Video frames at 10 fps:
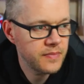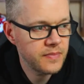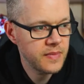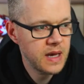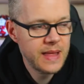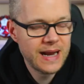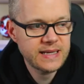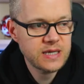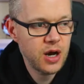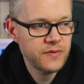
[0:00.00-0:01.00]
And that is
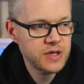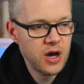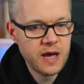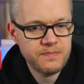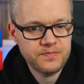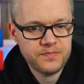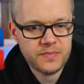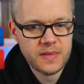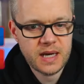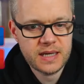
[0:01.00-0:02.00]
half time.
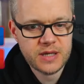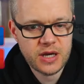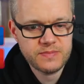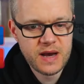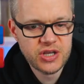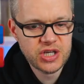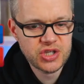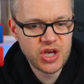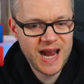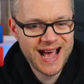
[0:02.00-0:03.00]
So it's
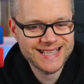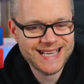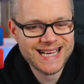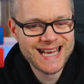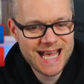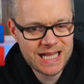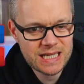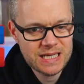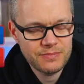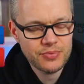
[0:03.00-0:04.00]
Manchester United nil,
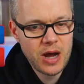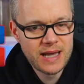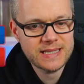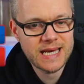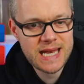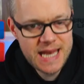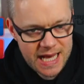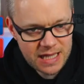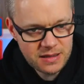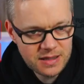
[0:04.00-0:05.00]
Brighton
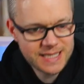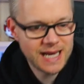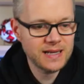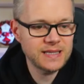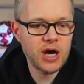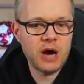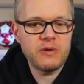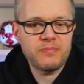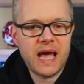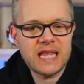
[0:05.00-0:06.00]
nil. Second time
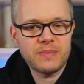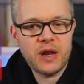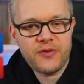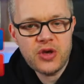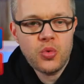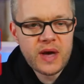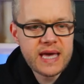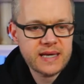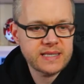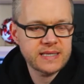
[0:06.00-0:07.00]
we've played them in a few
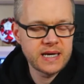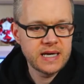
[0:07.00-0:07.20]
weeks.